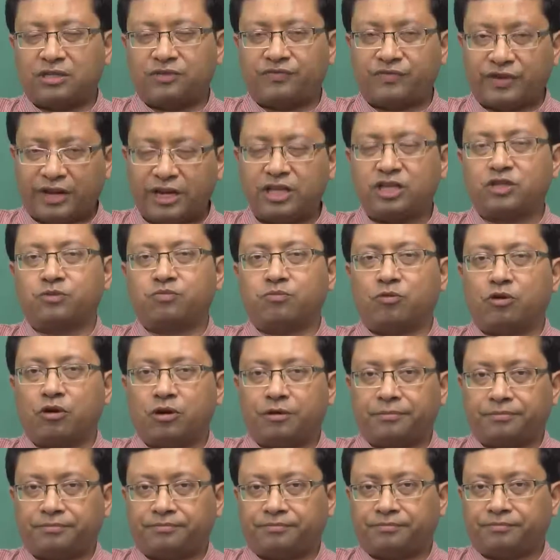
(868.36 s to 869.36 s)
very
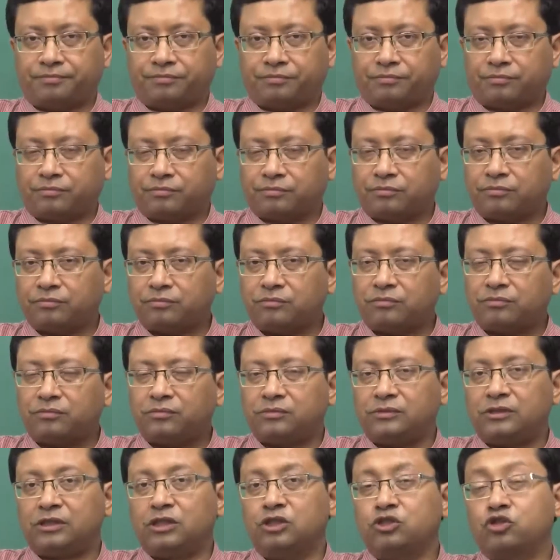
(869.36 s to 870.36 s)
small,
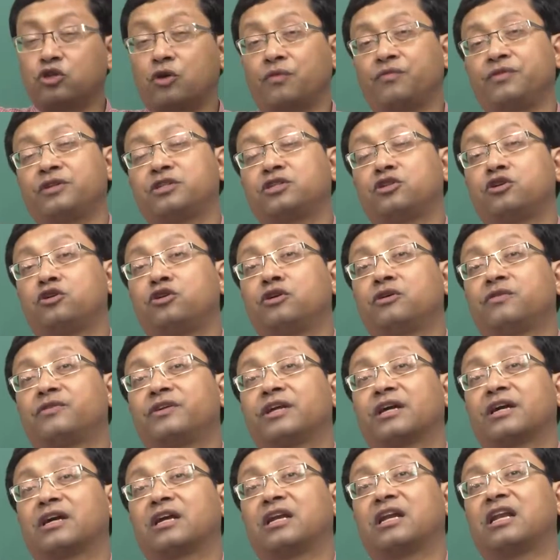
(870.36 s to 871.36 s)
so obviously you
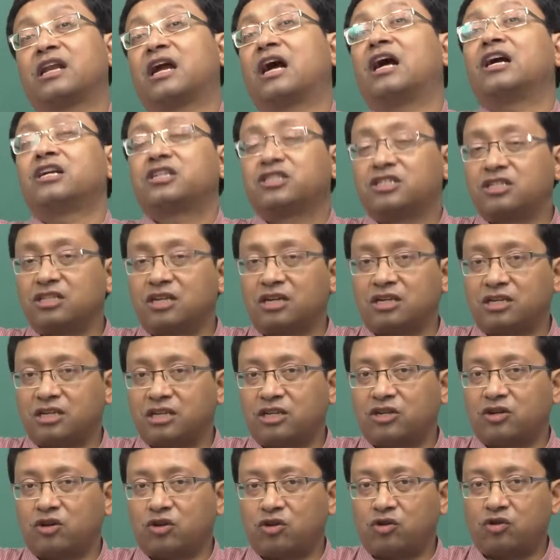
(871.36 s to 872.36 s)
take a large chunk
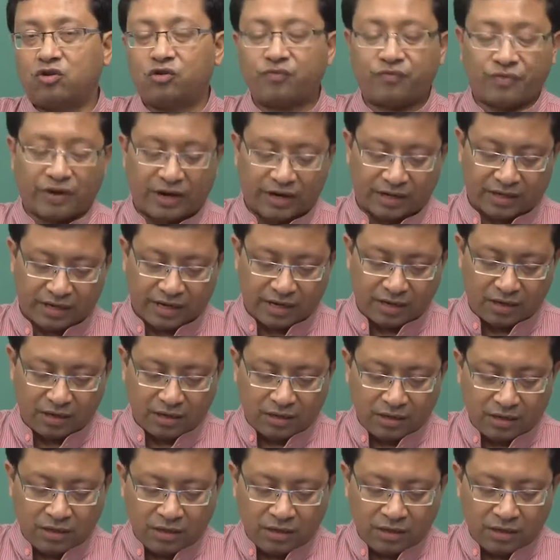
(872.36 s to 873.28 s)
in order to find that.